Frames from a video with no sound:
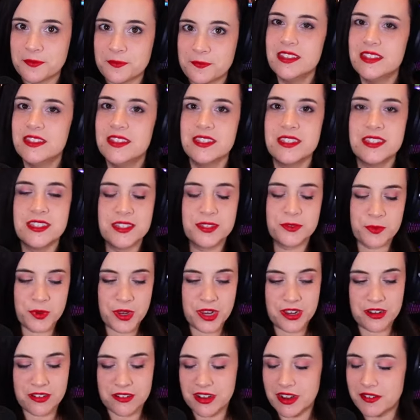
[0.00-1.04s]
This is
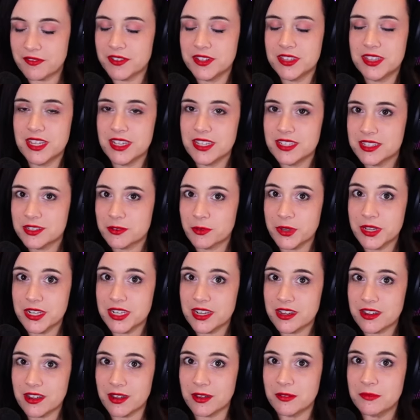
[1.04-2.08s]
where everything's going to
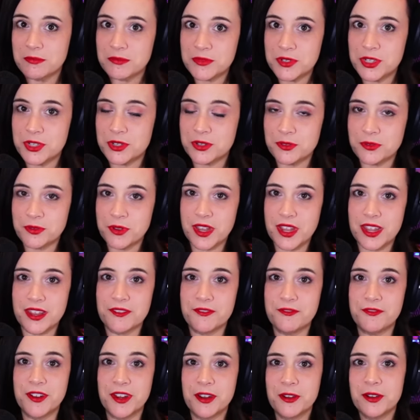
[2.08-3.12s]
come to a
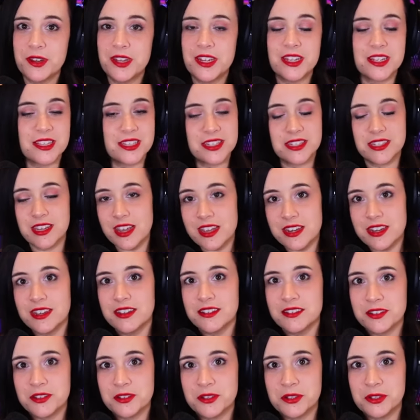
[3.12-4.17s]
very exciting
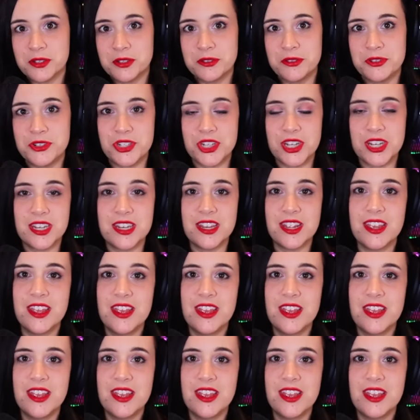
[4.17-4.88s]
conclusion,